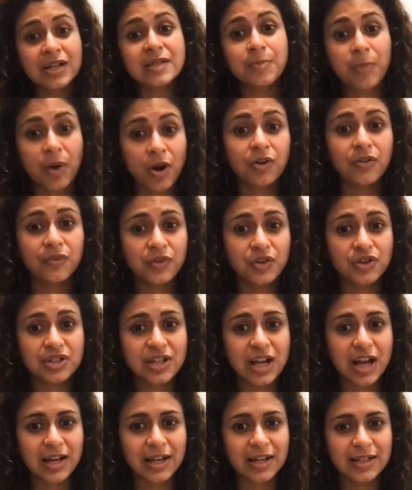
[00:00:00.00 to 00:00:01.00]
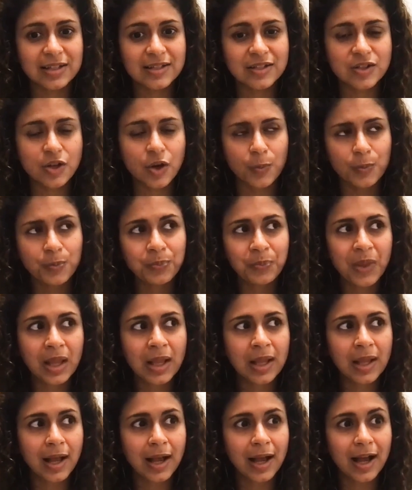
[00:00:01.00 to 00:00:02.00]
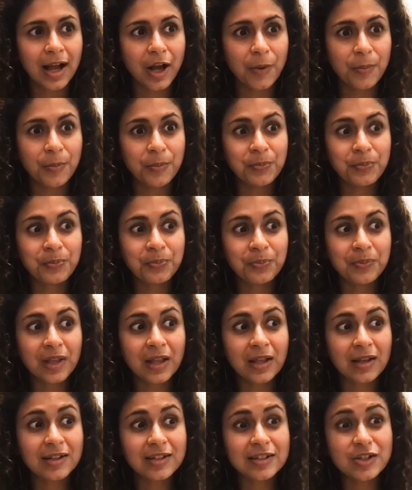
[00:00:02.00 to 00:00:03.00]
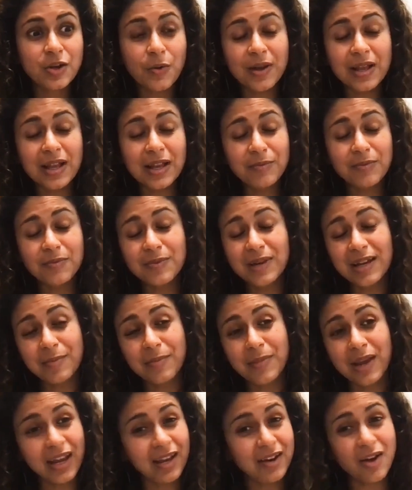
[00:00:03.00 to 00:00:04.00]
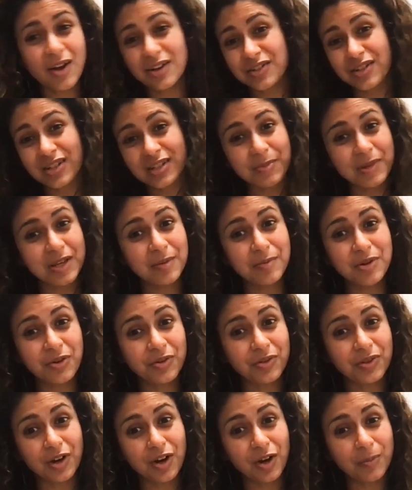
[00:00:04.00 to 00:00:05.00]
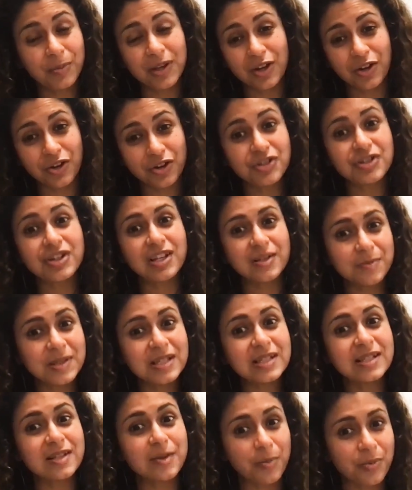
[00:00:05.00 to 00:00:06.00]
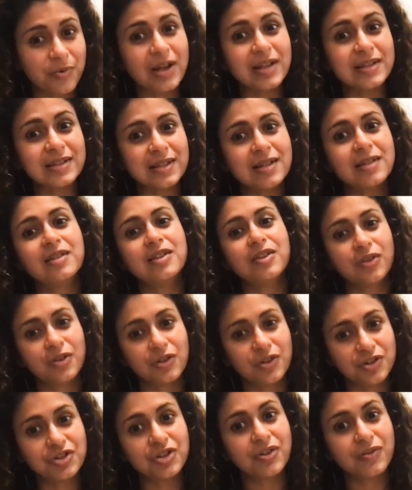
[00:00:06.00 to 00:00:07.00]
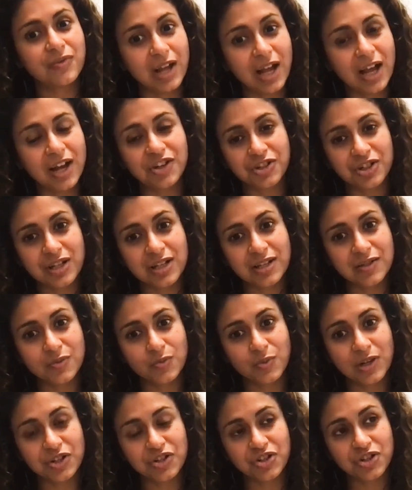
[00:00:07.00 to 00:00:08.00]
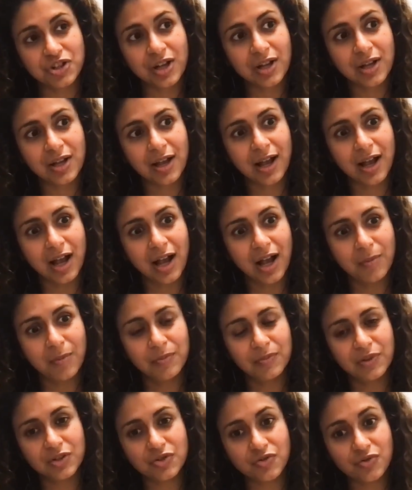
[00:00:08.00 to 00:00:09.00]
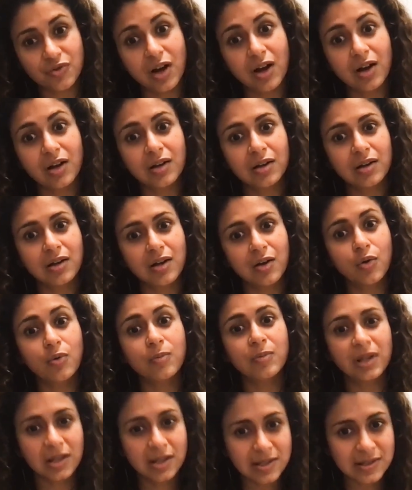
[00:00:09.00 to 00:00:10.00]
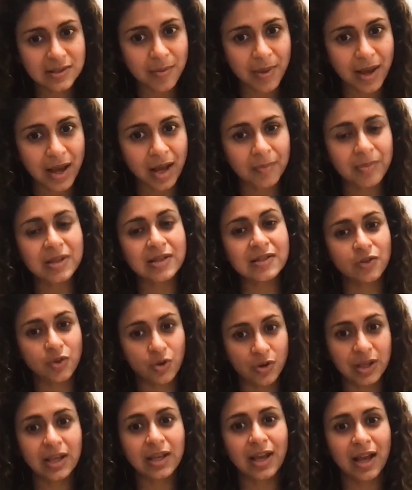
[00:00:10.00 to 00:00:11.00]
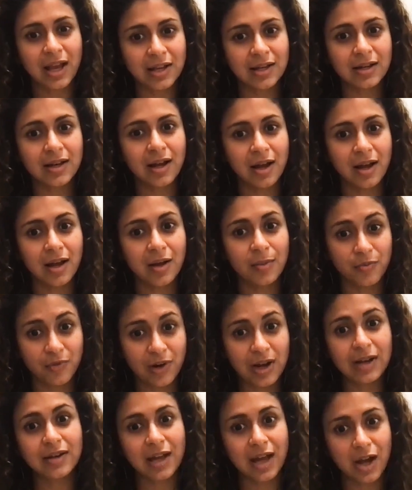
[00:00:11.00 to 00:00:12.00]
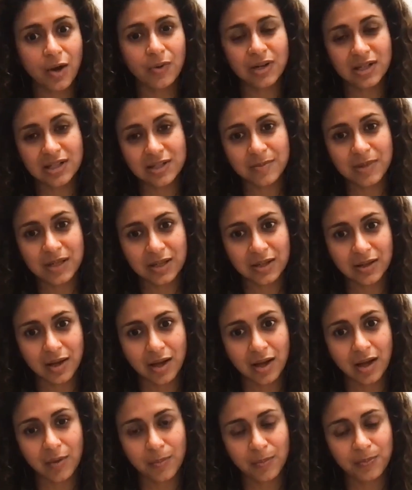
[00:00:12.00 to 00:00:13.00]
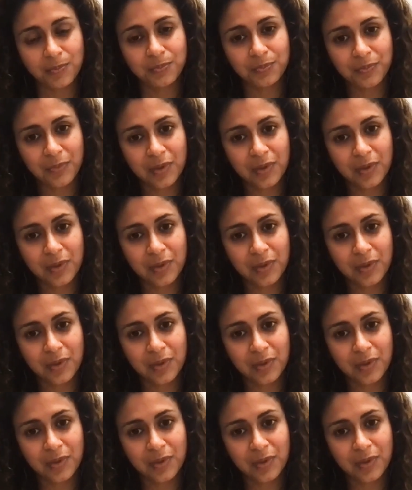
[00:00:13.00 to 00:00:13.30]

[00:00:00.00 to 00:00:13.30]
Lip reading: have it as part of your diet. So it may not just be immunotherapy. It could just be suppressing the allergic reactions, which the drug omalizumab is looking at right now, and is being